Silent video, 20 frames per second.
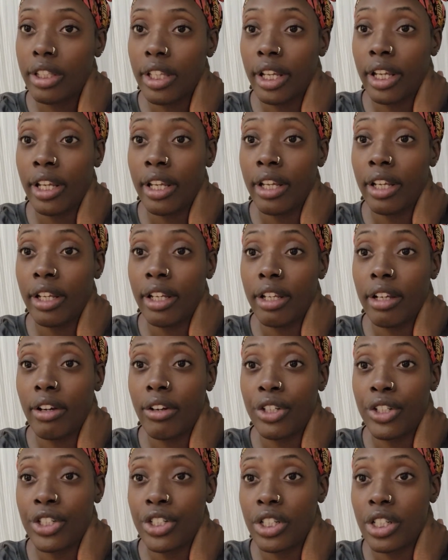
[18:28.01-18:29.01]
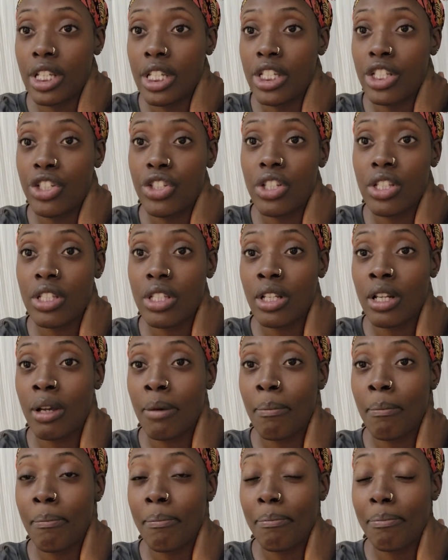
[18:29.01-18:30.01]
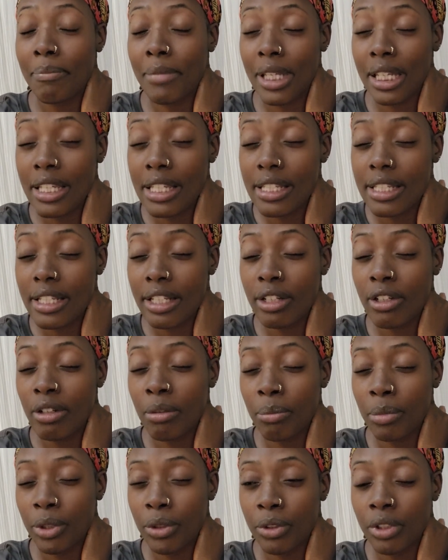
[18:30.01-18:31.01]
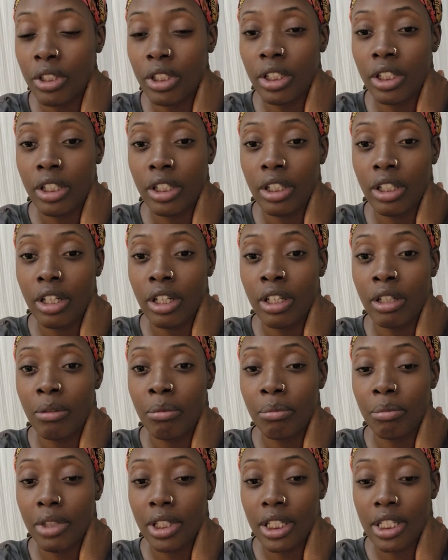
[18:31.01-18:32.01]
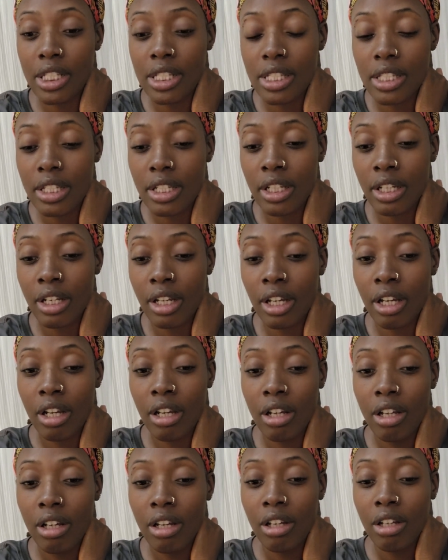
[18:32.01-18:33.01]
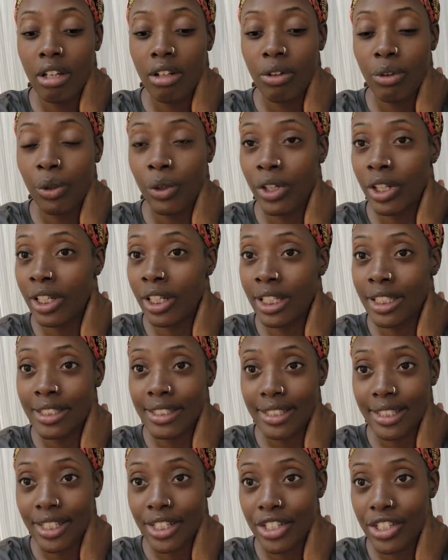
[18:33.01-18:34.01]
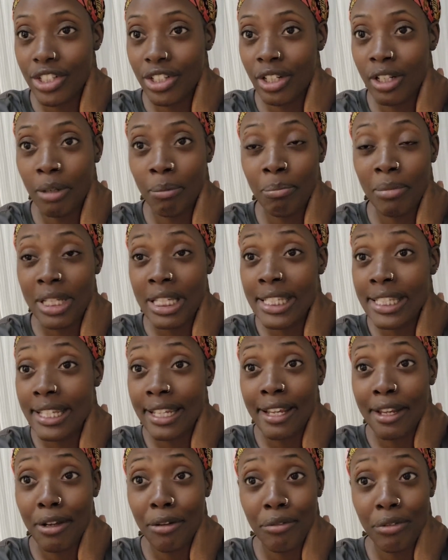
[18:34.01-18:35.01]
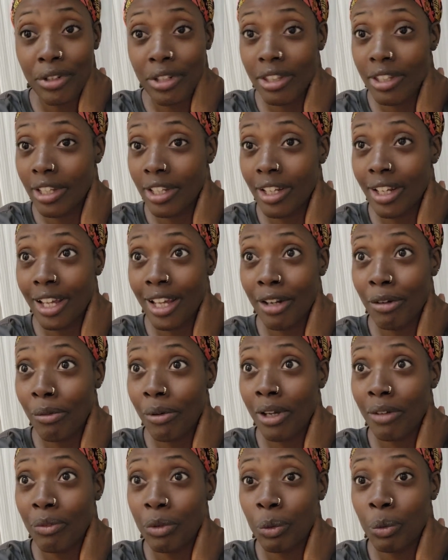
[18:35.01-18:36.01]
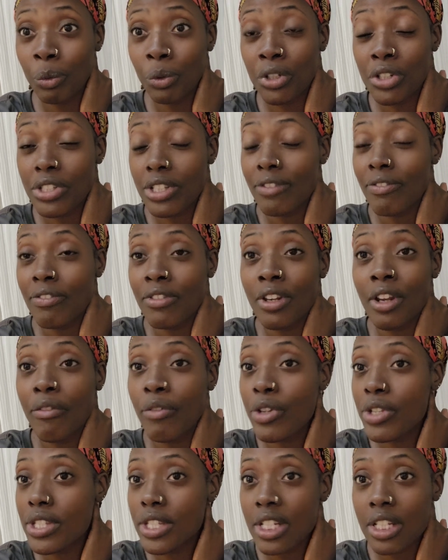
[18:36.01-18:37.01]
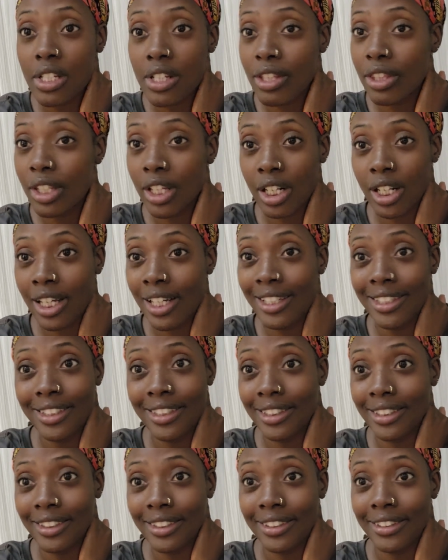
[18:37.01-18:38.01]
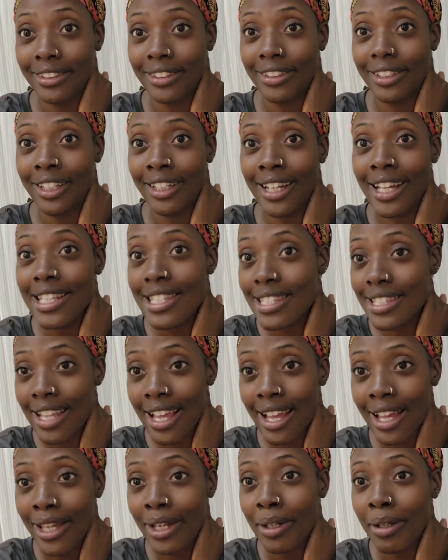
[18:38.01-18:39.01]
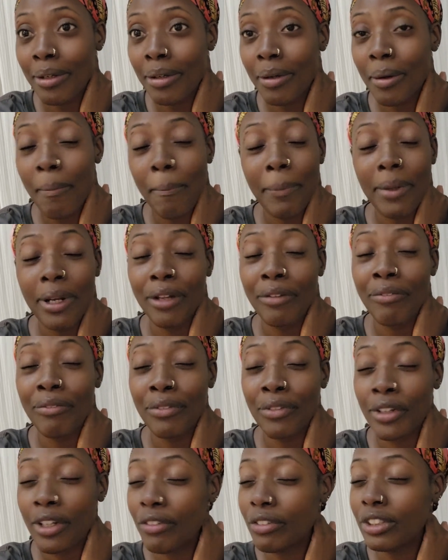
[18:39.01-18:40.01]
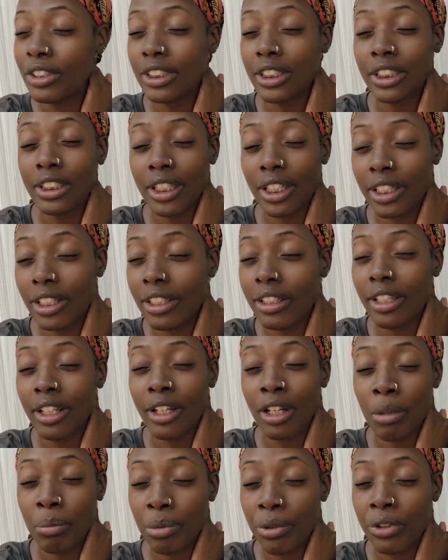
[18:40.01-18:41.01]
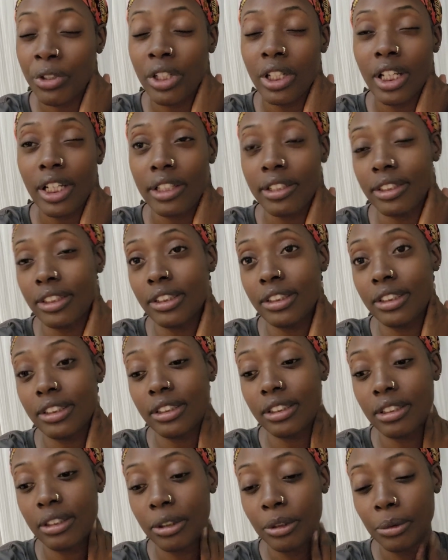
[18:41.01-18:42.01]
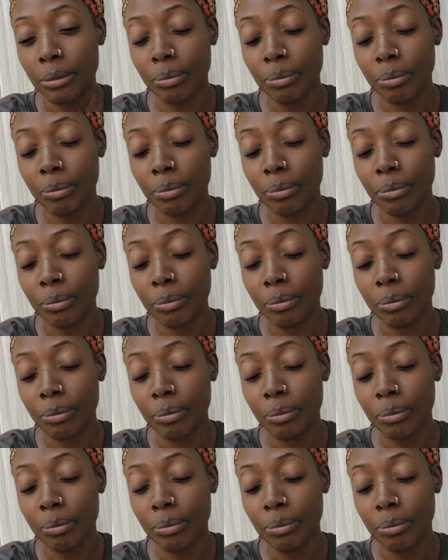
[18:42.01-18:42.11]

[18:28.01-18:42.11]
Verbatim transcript: they are ju it's just an amazing community, an amazing organization, amazing everything. I don't have the words. I've never seen nothing like this. And that's sad, but I've never seen anything operate like this.